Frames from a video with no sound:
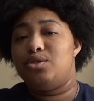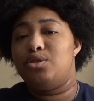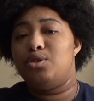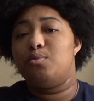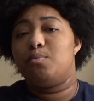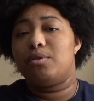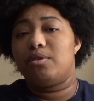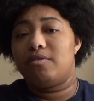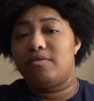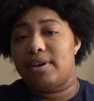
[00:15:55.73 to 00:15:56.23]

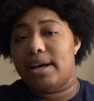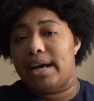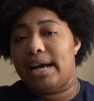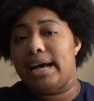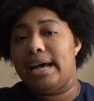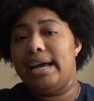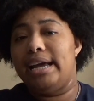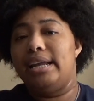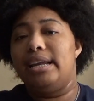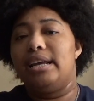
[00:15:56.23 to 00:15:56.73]
to
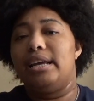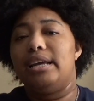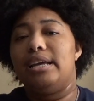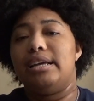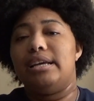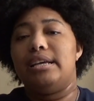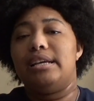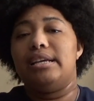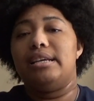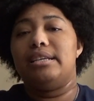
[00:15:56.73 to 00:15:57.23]
provide
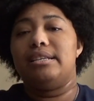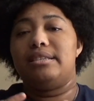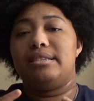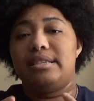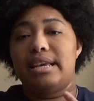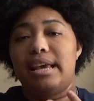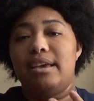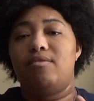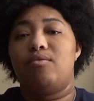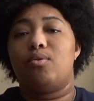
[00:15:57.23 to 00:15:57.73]

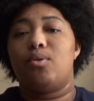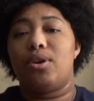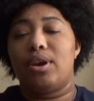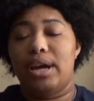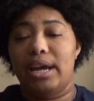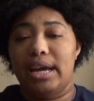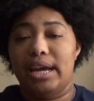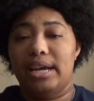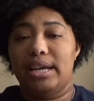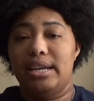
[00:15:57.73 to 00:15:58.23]
safe
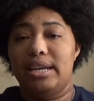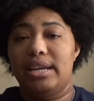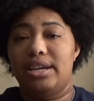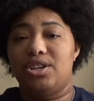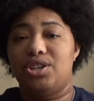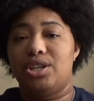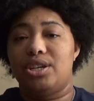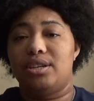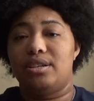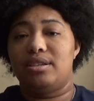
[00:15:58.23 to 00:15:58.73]
working
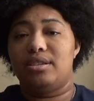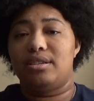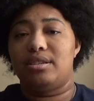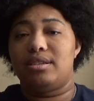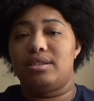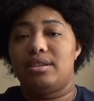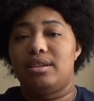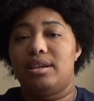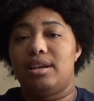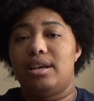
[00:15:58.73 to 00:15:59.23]

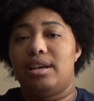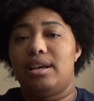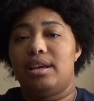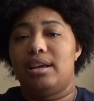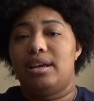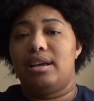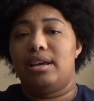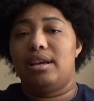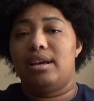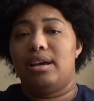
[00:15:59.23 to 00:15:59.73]
conditions
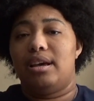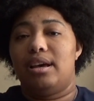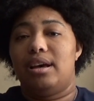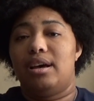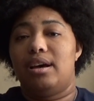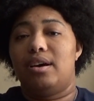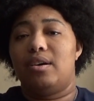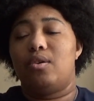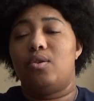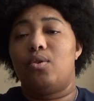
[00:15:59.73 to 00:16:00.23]

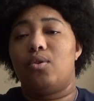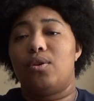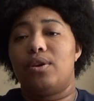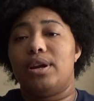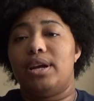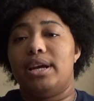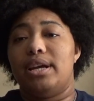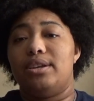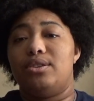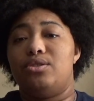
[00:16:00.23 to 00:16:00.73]

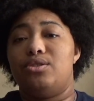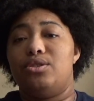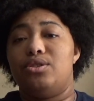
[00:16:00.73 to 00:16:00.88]
according